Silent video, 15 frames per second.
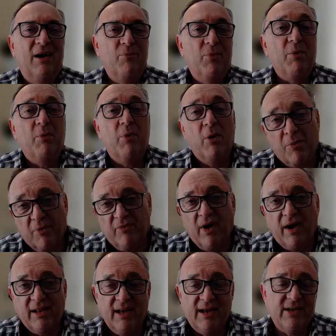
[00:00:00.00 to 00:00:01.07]
We will
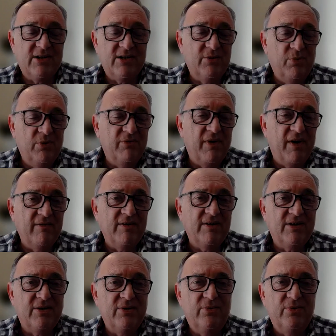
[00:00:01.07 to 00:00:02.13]
provide links to all the
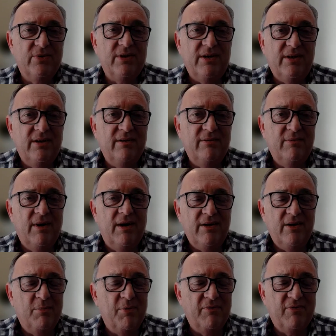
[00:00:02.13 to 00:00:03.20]
various tools that
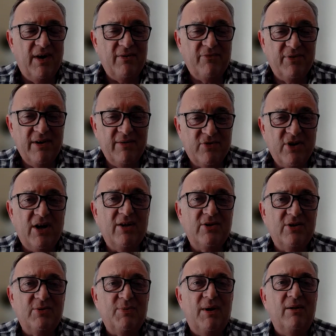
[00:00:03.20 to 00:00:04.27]
you provide free of
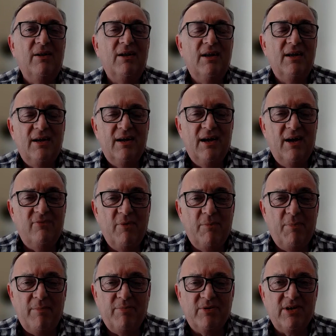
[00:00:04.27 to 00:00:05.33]
charge as well, for
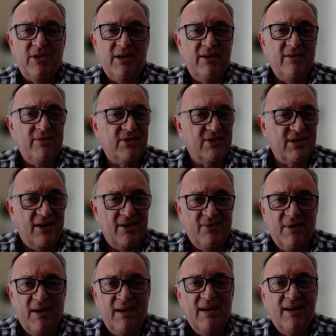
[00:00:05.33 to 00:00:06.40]
people to use.
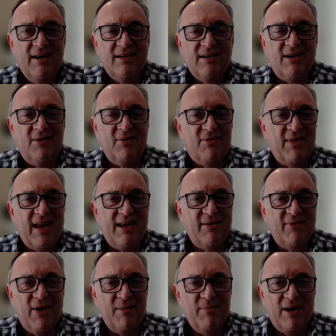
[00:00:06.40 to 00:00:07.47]
So thank
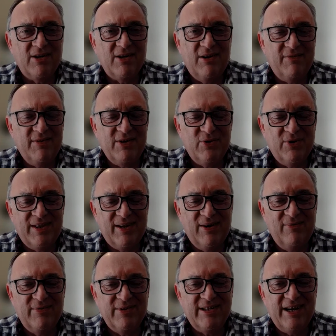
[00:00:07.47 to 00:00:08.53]
you very much. I've enjoyed the
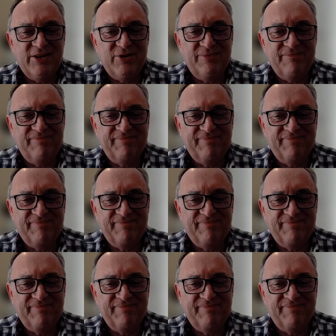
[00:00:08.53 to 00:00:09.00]
conversation.